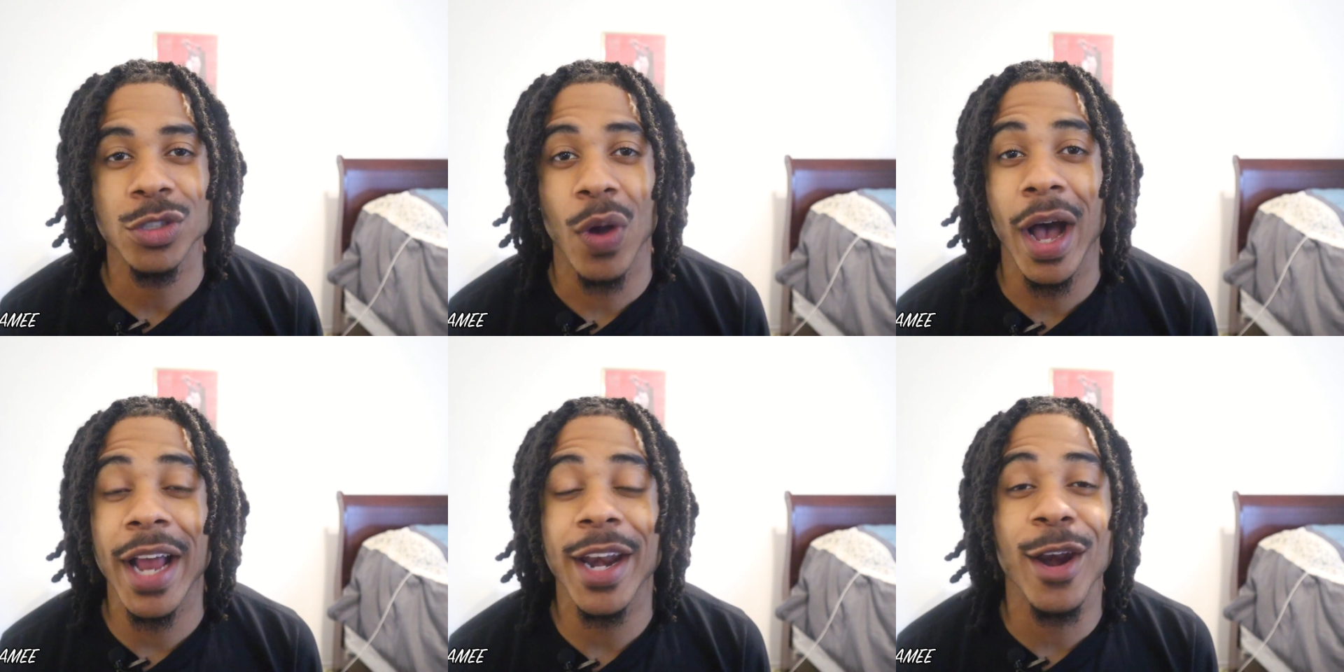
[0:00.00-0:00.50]
So
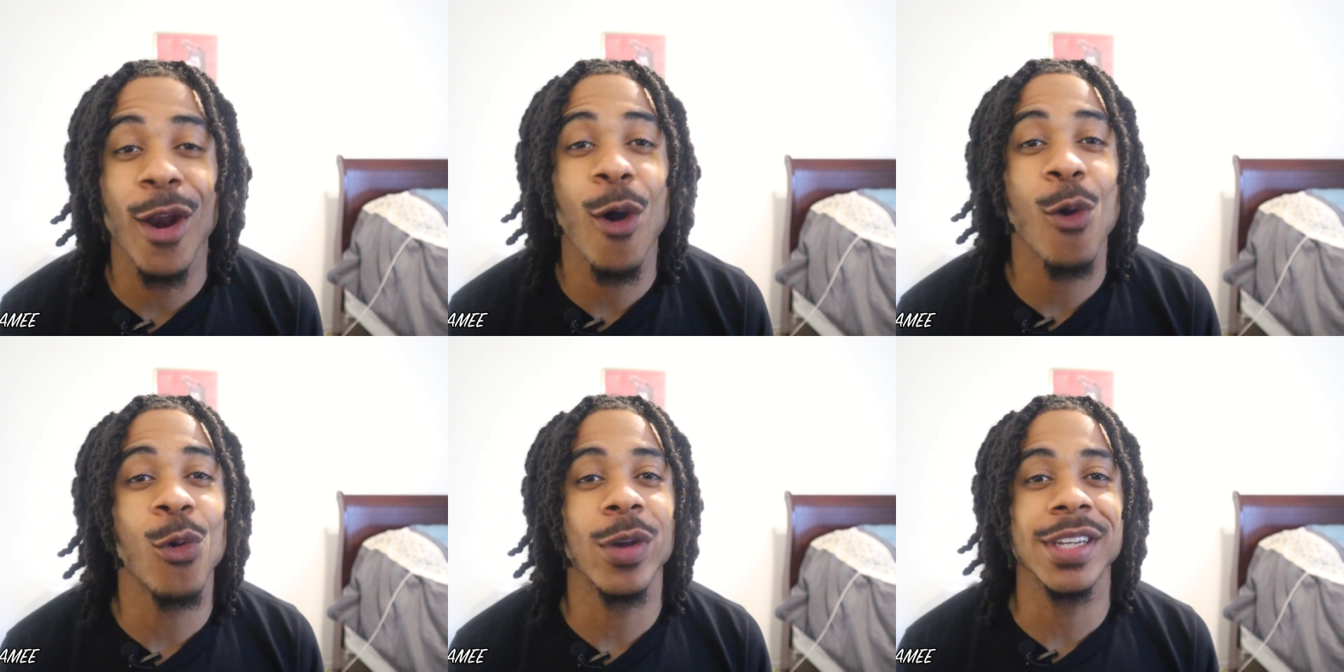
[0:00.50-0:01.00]
I
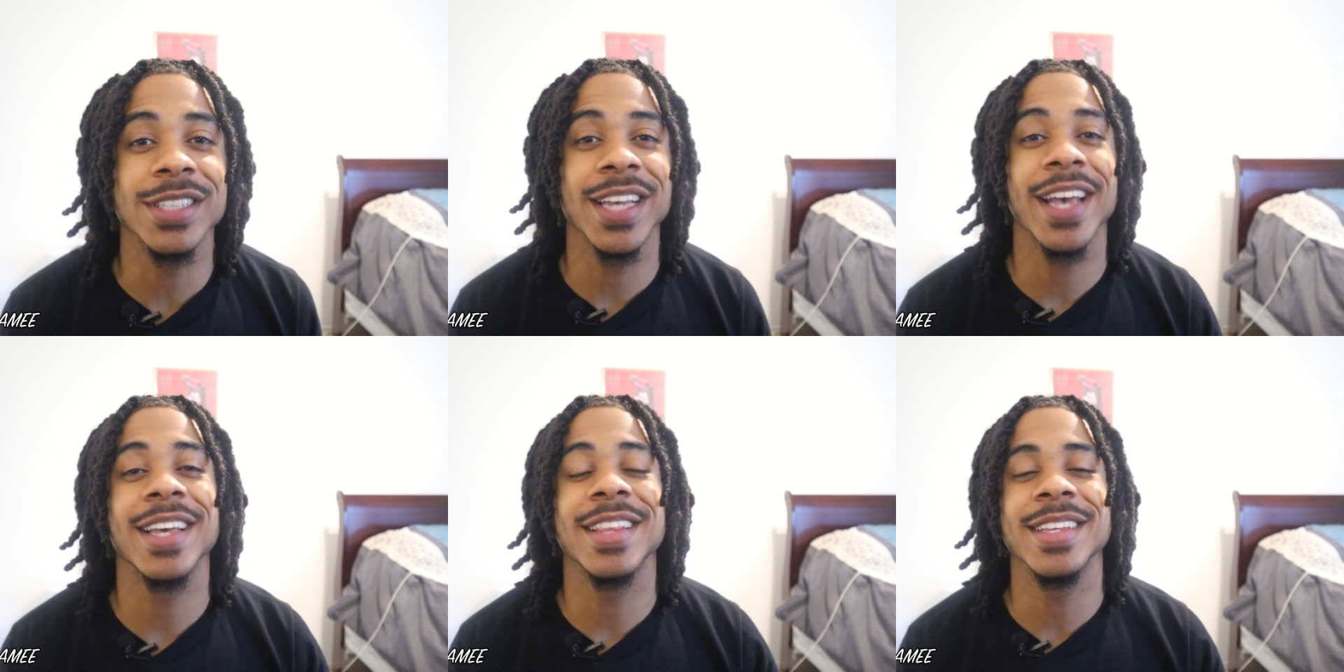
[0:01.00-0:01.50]
know
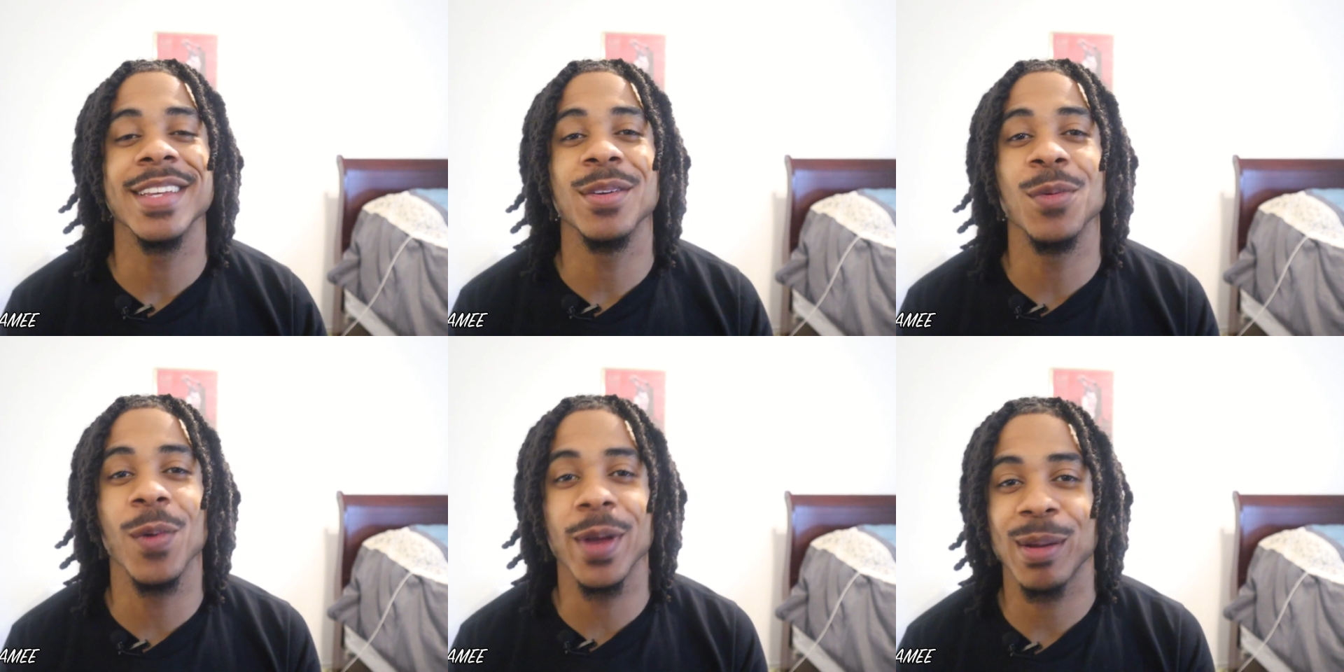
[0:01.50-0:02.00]
exactly
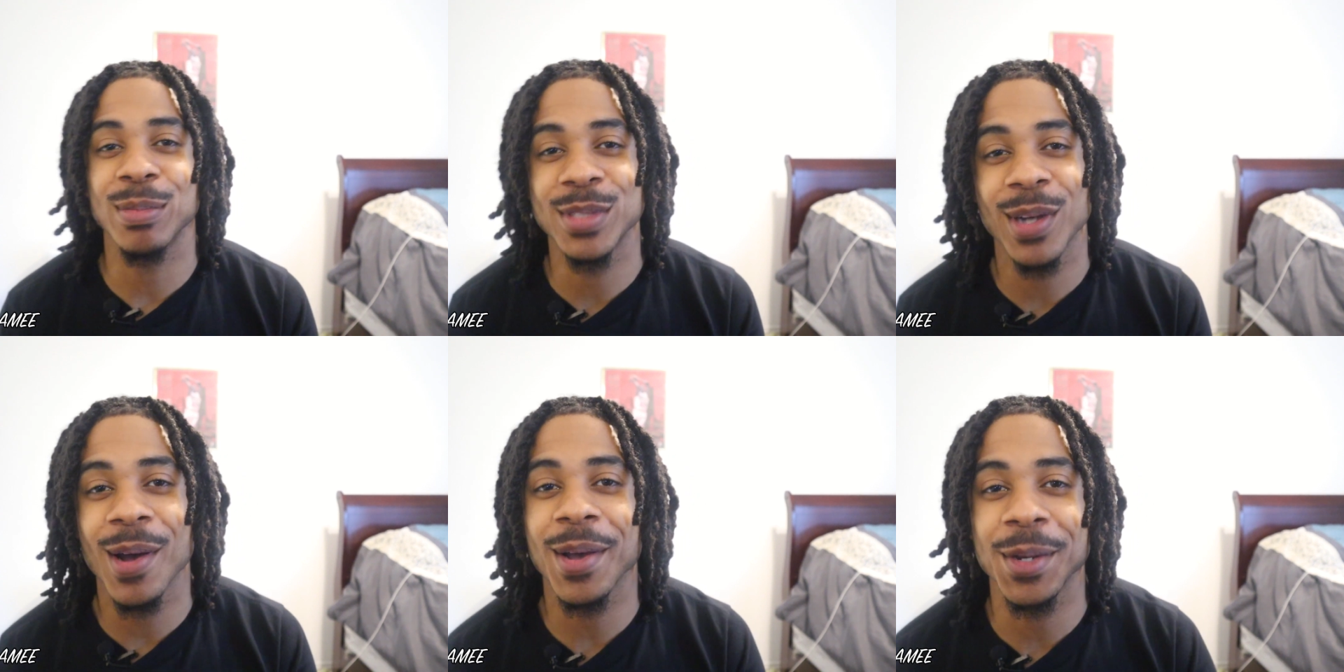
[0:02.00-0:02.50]
what I'm
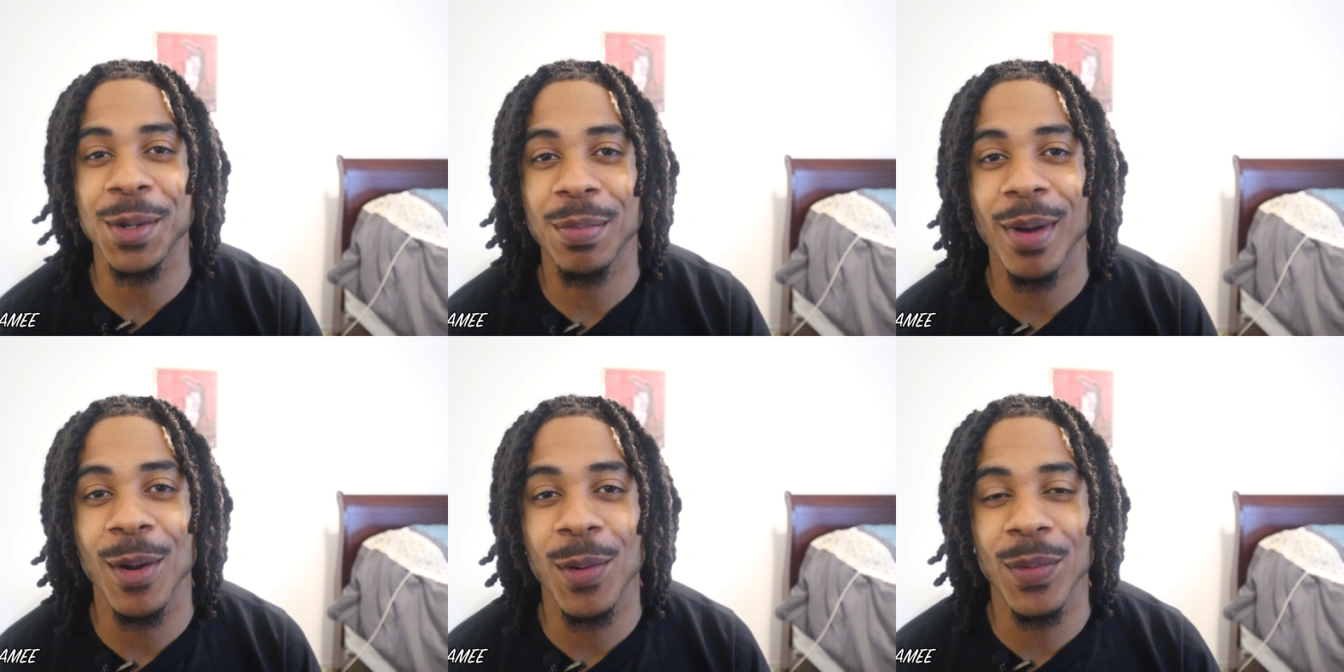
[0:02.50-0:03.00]
talking
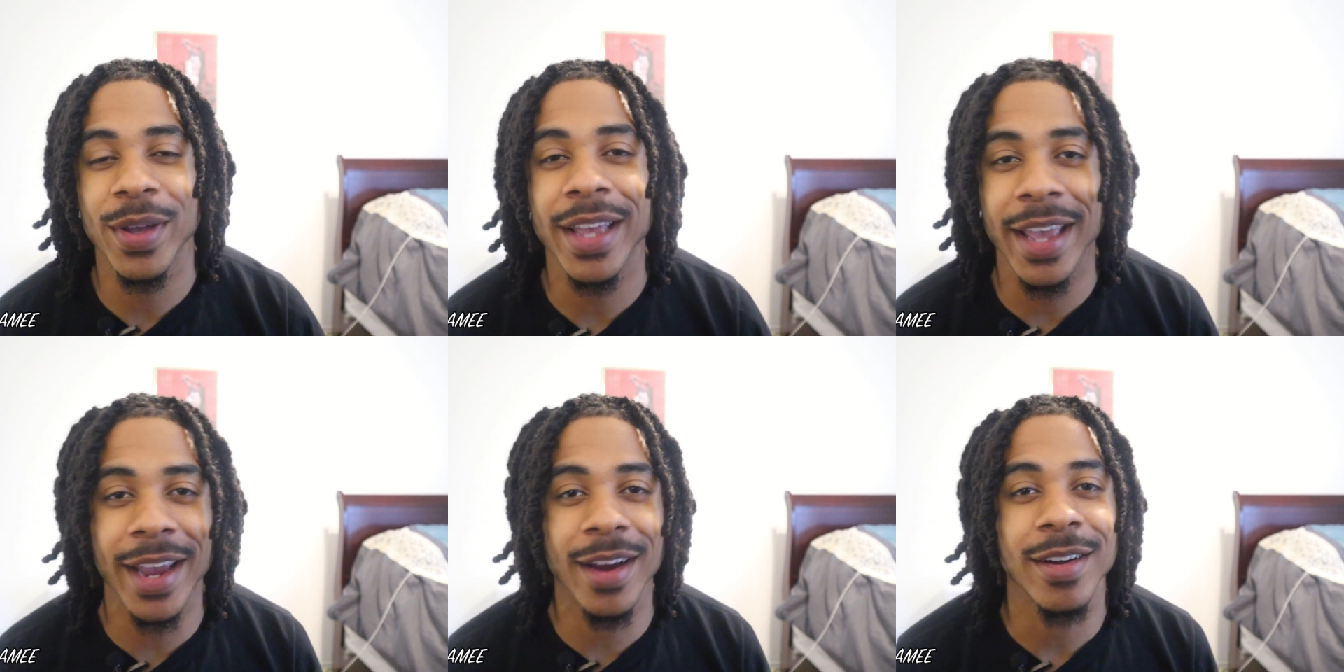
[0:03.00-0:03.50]
about
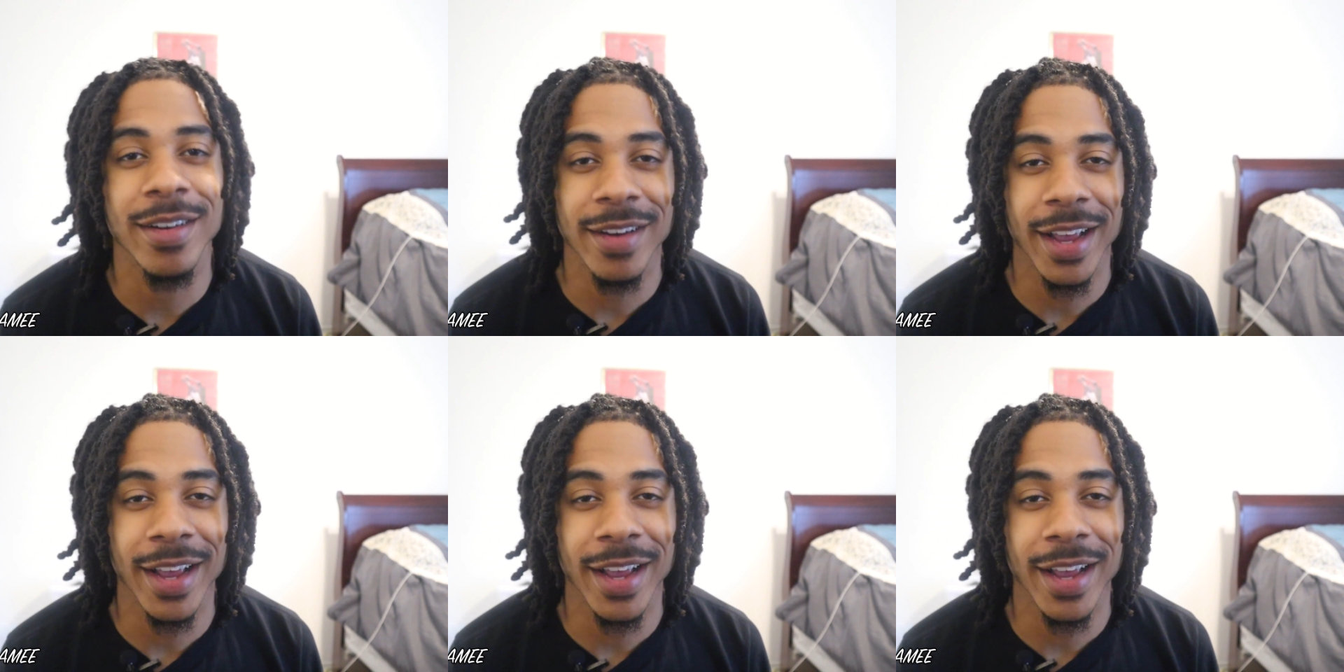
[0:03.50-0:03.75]
with hair.